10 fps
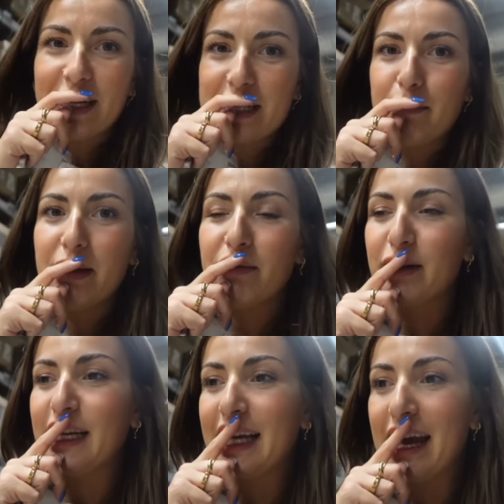actually being
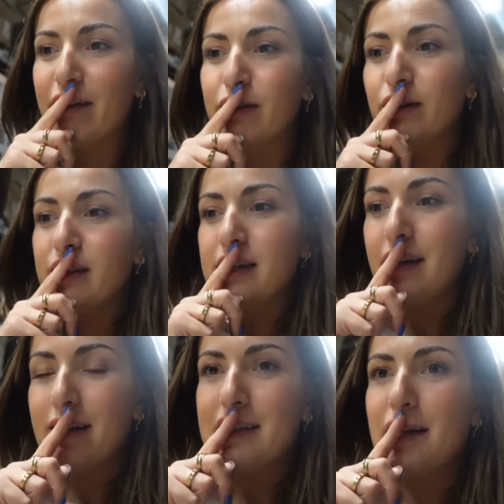really careful because
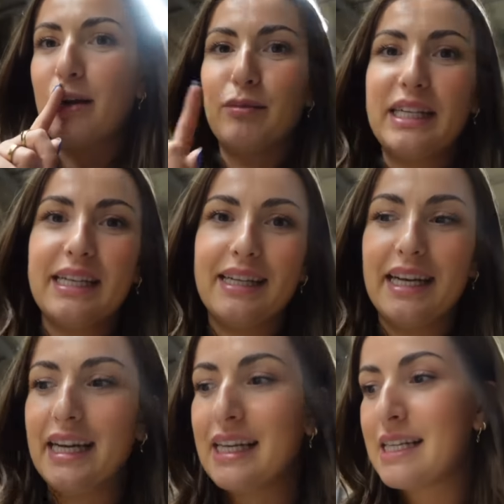last time we did
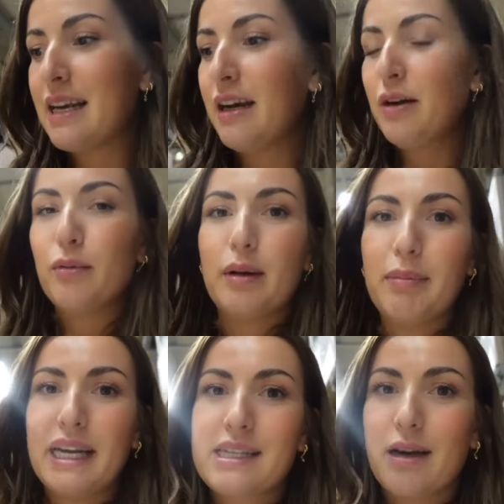this, we
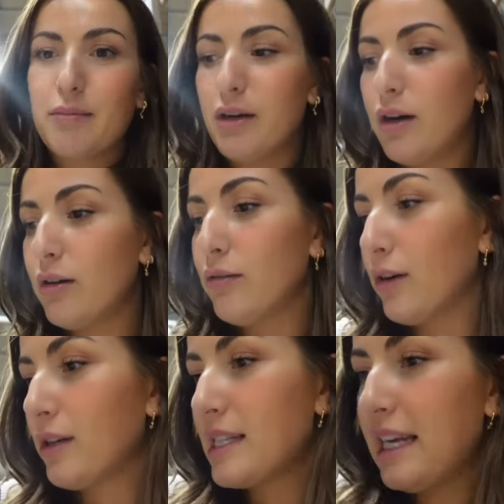picked up the whole
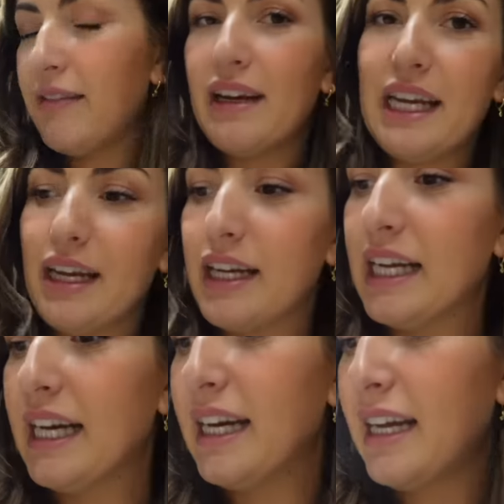wrong TV
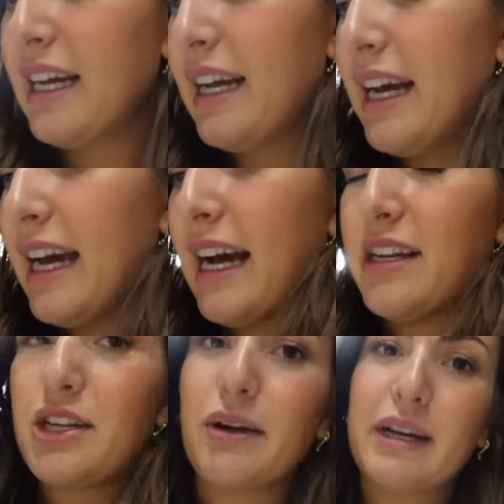unit
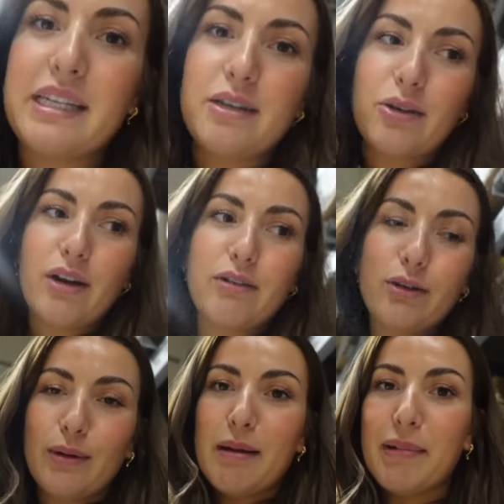and Joe had to drive all
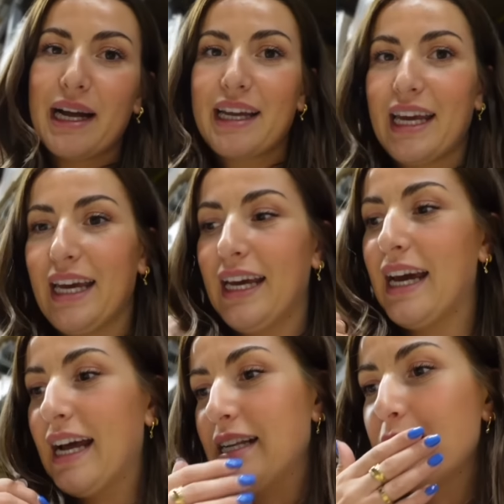the way back here
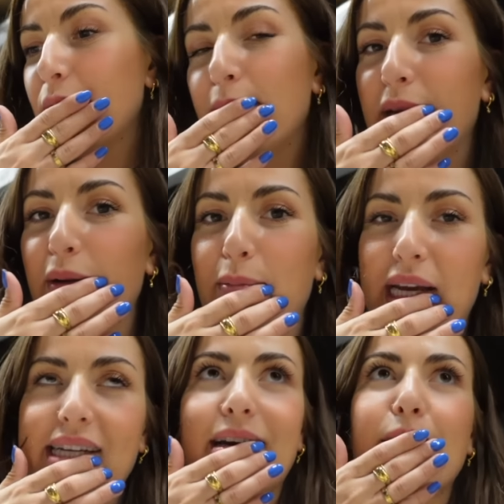and swap it. We
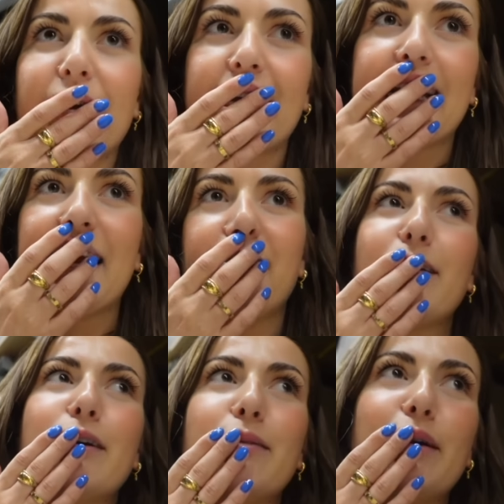picked up like a navy
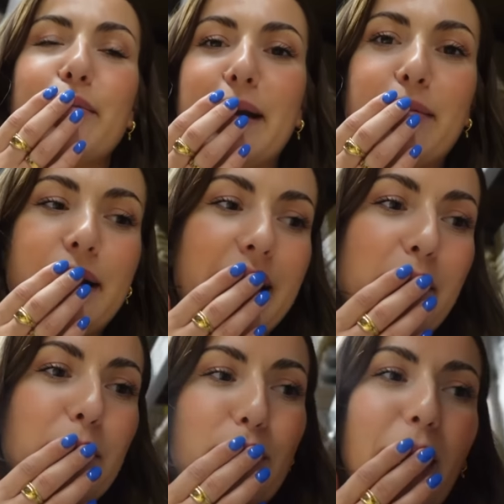one and we were meant to pick
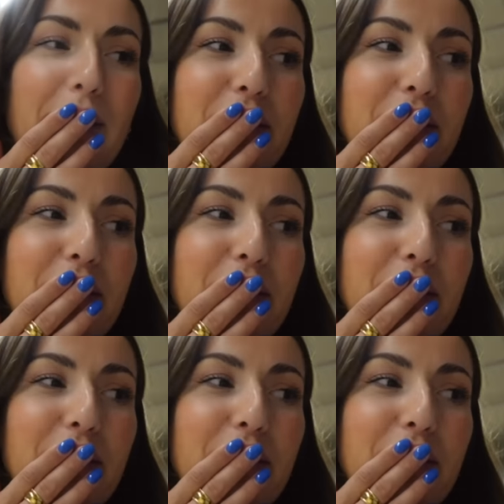up a white